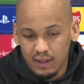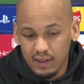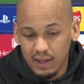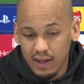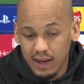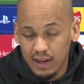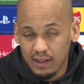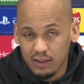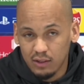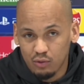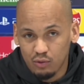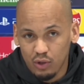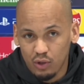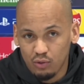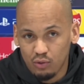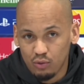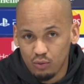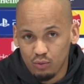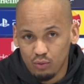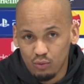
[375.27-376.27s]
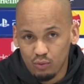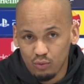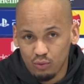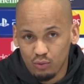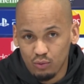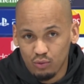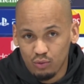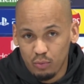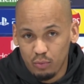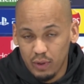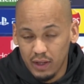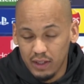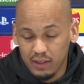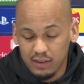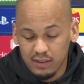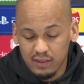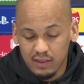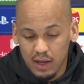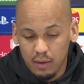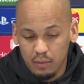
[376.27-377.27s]
in the head as well, to play
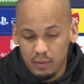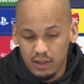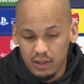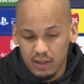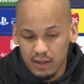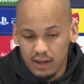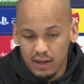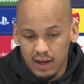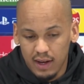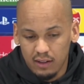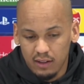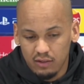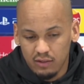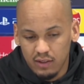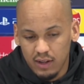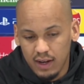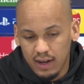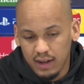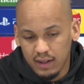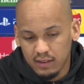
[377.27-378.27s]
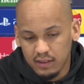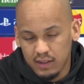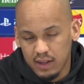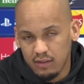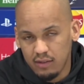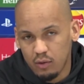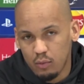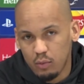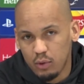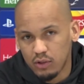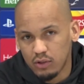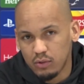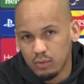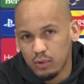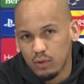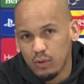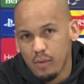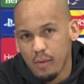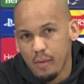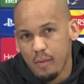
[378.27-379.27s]
this game in the highest level
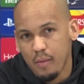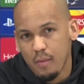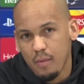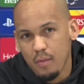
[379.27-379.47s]
possible.